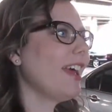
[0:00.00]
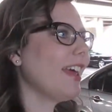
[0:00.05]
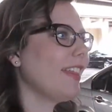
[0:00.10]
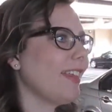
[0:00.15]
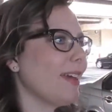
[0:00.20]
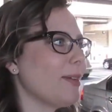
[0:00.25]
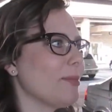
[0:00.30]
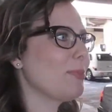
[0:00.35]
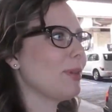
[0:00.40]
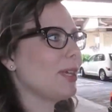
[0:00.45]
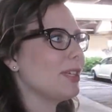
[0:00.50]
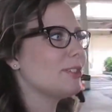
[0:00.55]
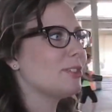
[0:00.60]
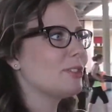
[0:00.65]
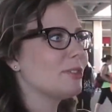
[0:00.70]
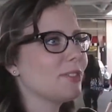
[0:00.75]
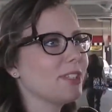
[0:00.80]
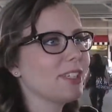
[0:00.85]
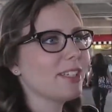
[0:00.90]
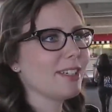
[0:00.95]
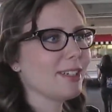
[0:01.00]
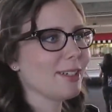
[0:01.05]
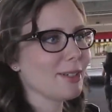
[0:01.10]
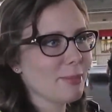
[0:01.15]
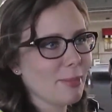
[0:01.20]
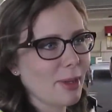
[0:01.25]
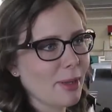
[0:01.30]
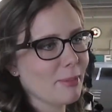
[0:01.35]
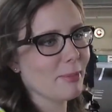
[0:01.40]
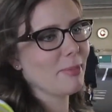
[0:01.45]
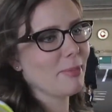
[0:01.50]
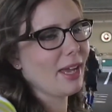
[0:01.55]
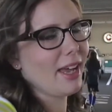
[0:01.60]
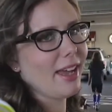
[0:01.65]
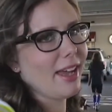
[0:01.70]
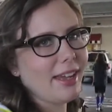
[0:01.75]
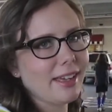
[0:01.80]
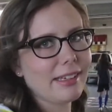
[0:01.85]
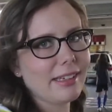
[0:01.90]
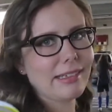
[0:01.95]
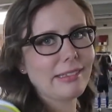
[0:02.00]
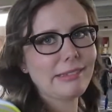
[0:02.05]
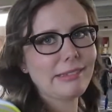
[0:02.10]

And that bench really hurt my back.